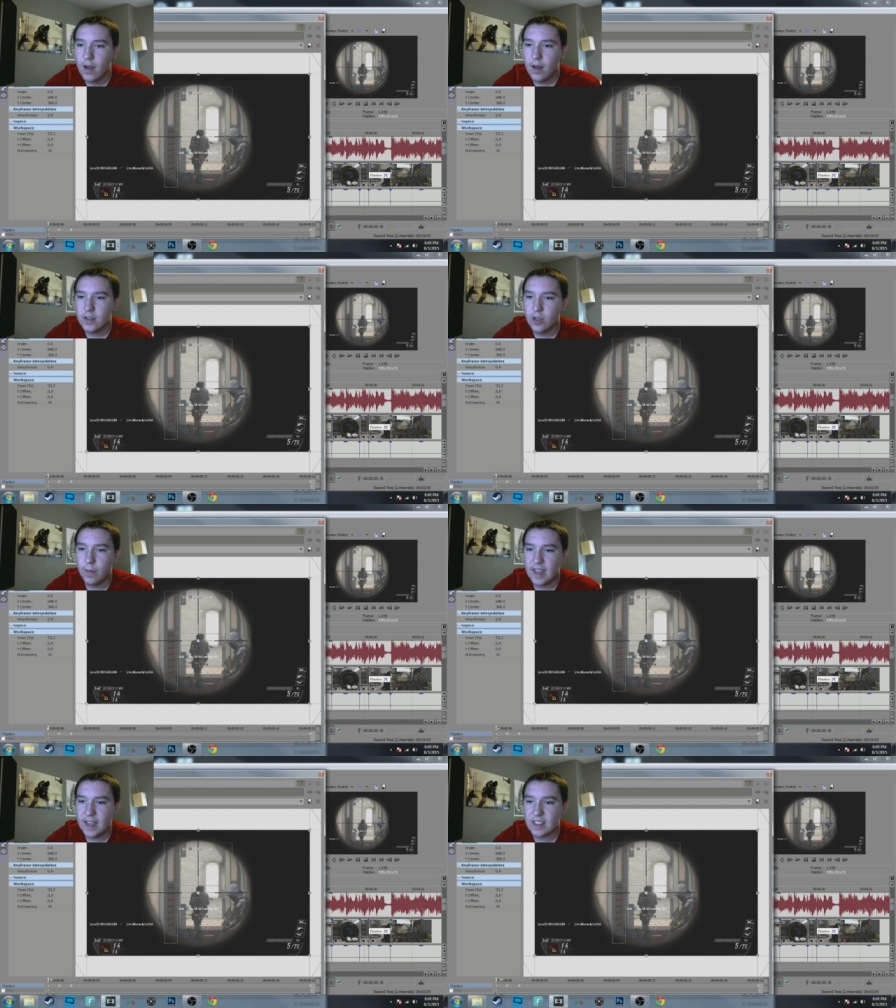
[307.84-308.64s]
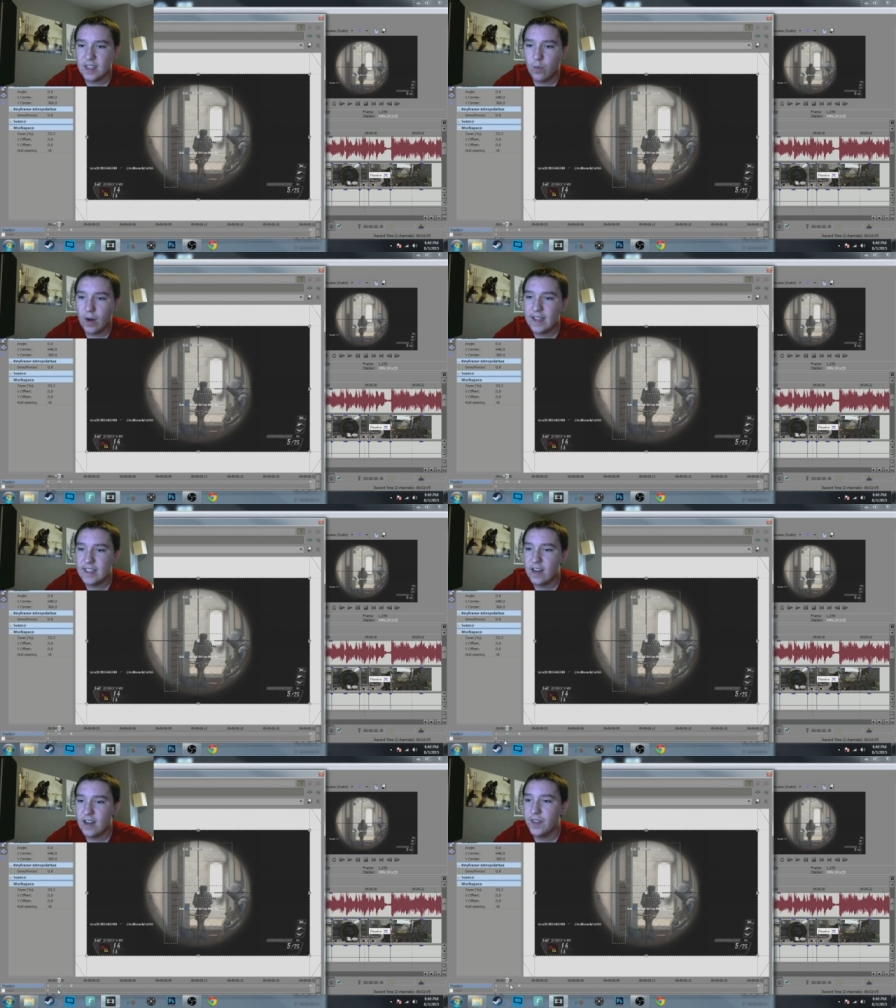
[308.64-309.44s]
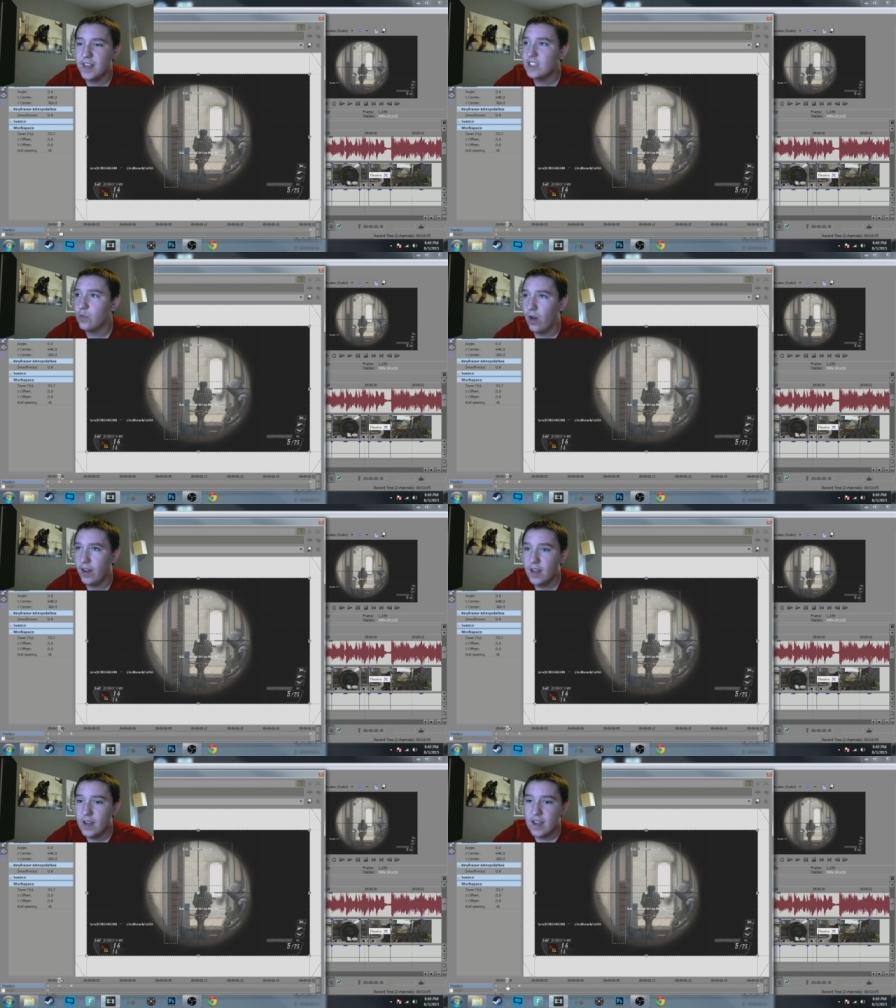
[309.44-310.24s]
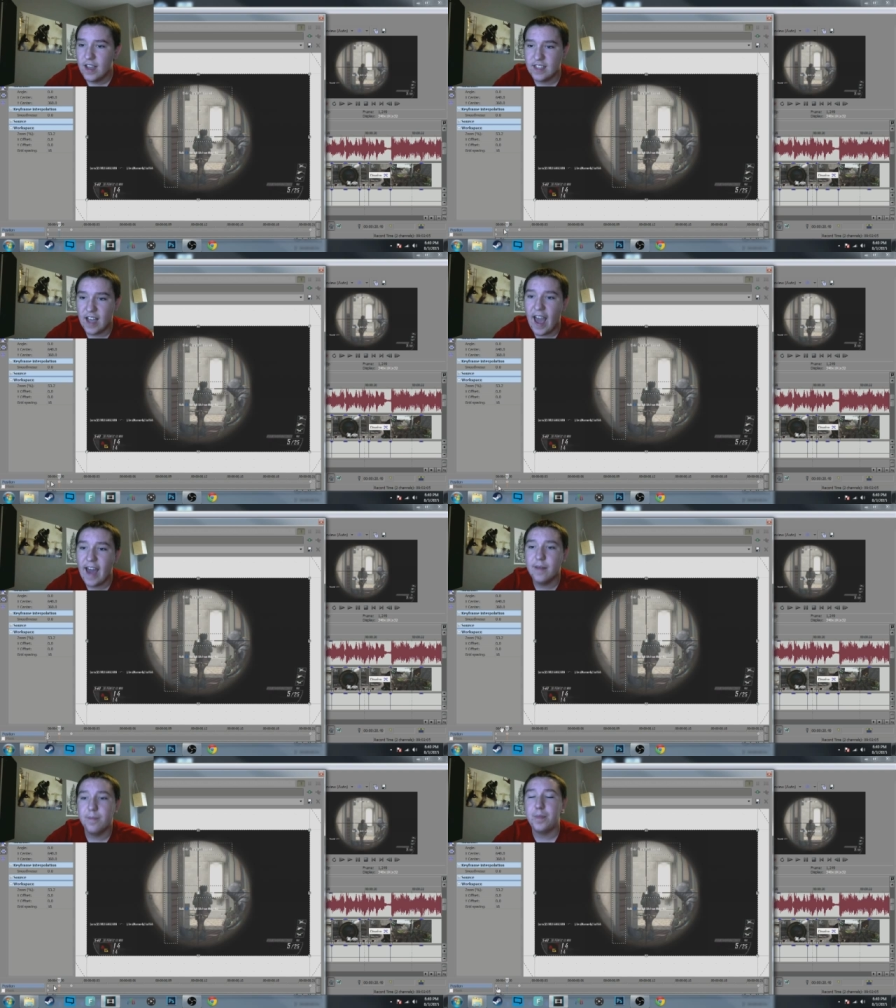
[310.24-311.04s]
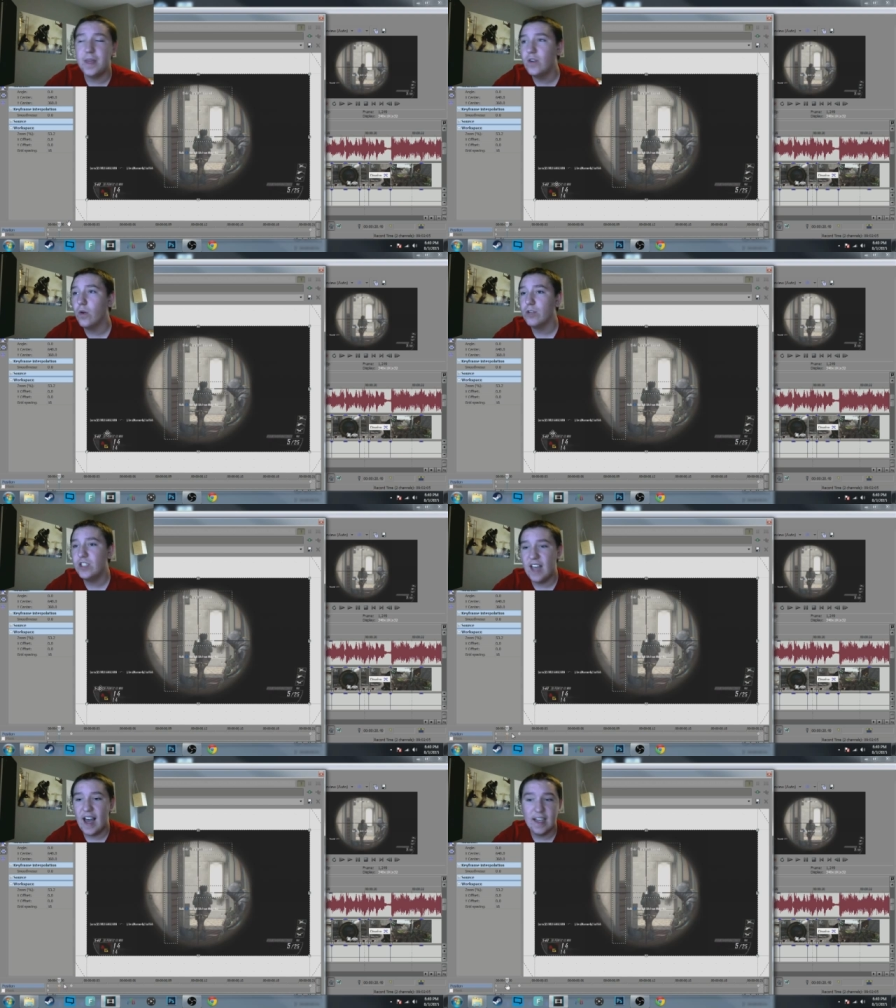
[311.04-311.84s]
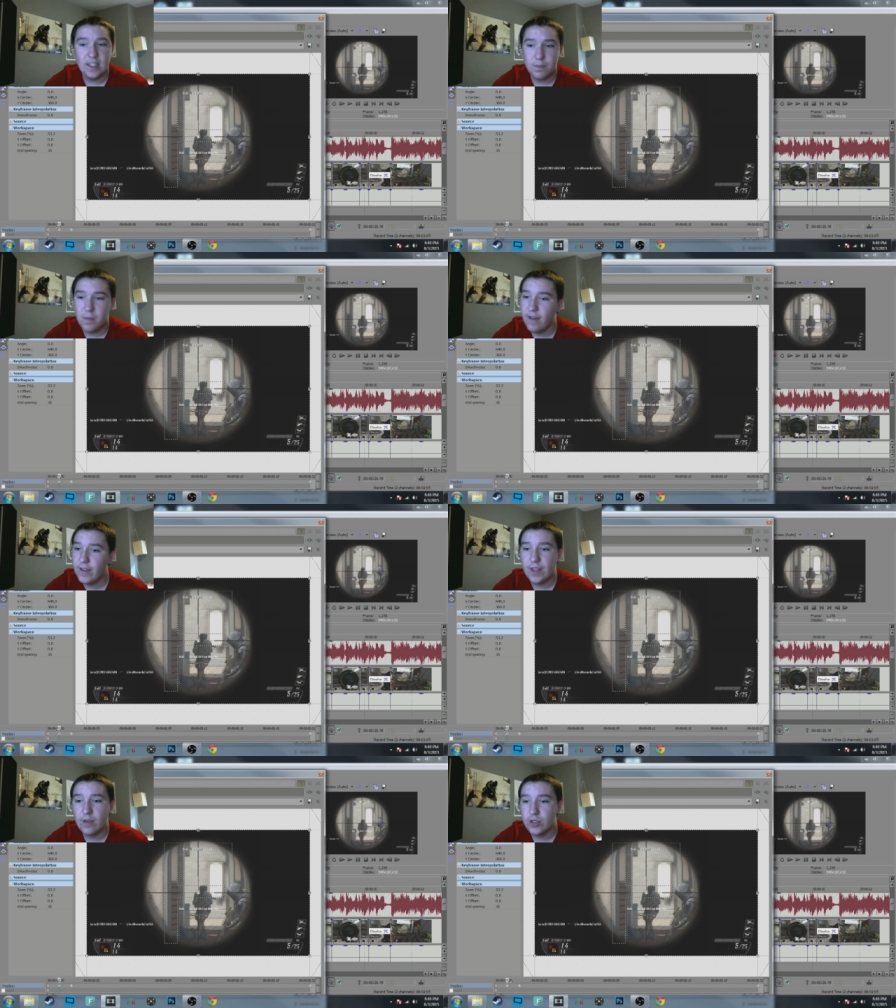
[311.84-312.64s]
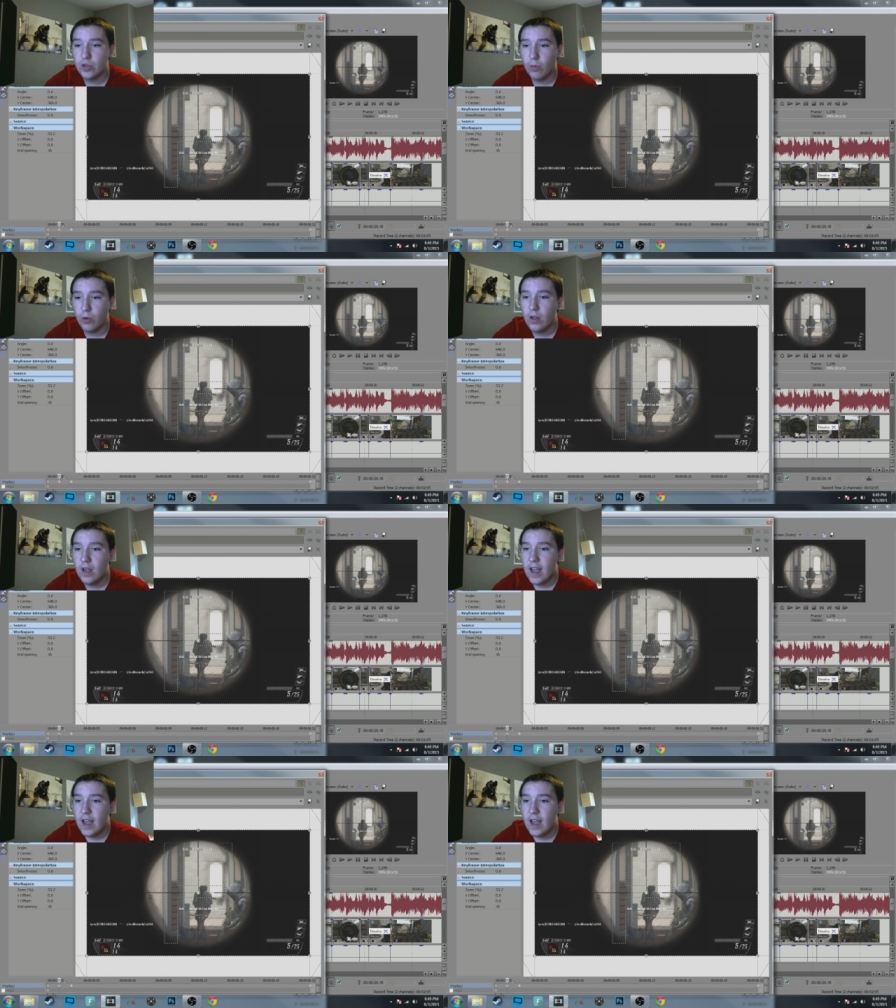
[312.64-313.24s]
So basically what I did on this one is I had it be normal size, everything was normal,